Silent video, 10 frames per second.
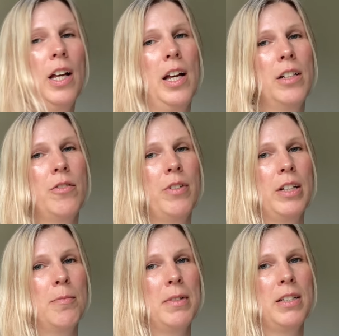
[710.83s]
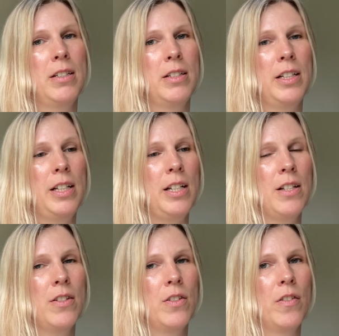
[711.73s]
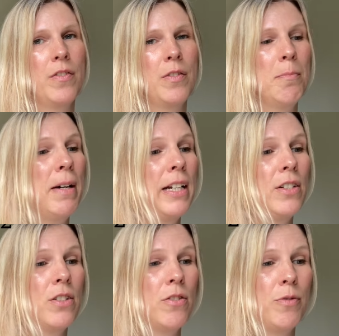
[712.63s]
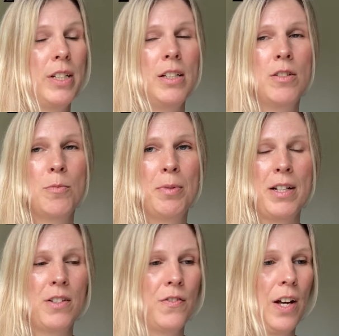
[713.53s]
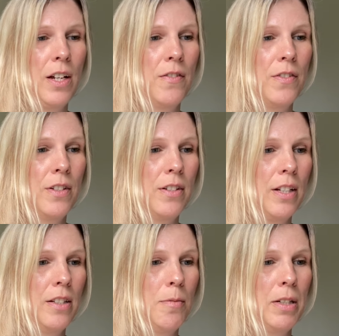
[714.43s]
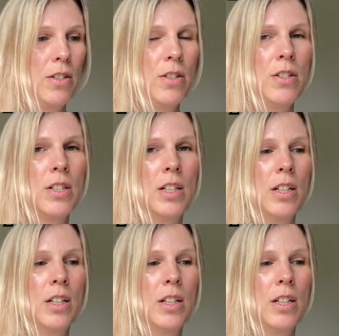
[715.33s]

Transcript: and a recommended ease of -3 to +5 centimeters.